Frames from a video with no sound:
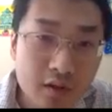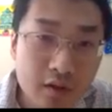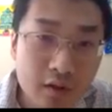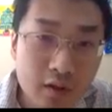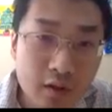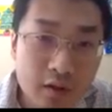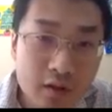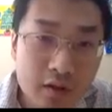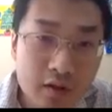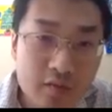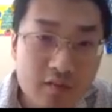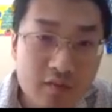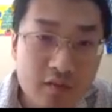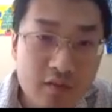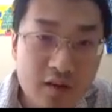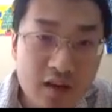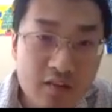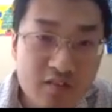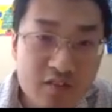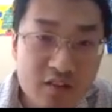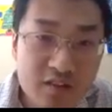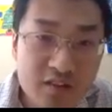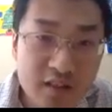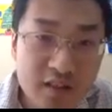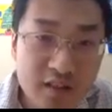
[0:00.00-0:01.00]
In the
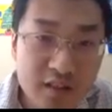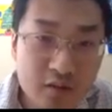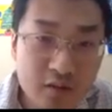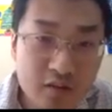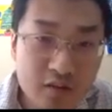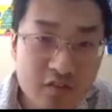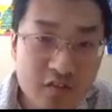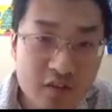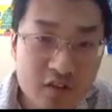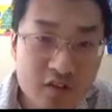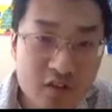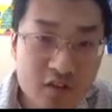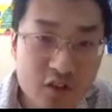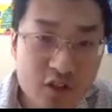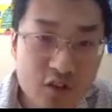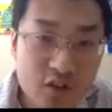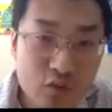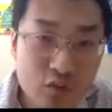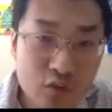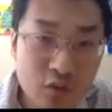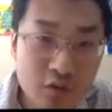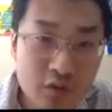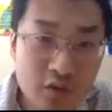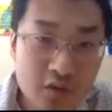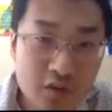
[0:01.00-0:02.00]
left-hand side of this chain
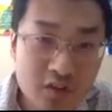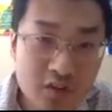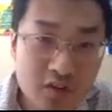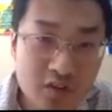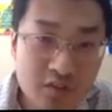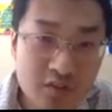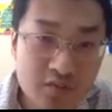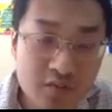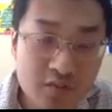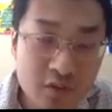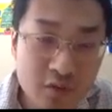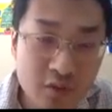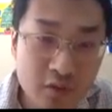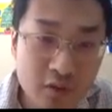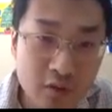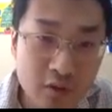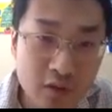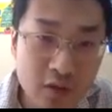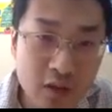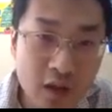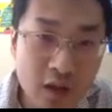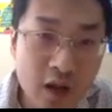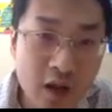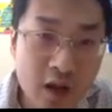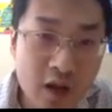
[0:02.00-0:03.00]
rule is
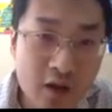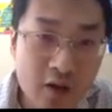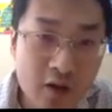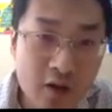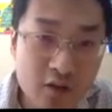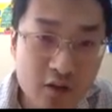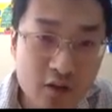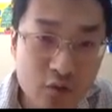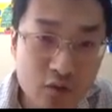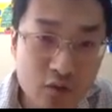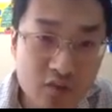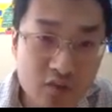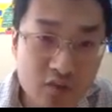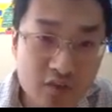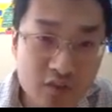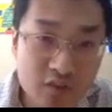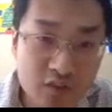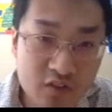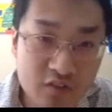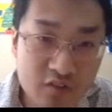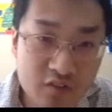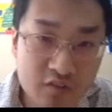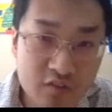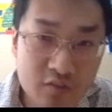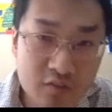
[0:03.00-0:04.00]
the higher
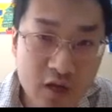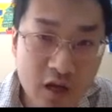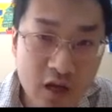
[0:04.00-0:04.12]
derivative,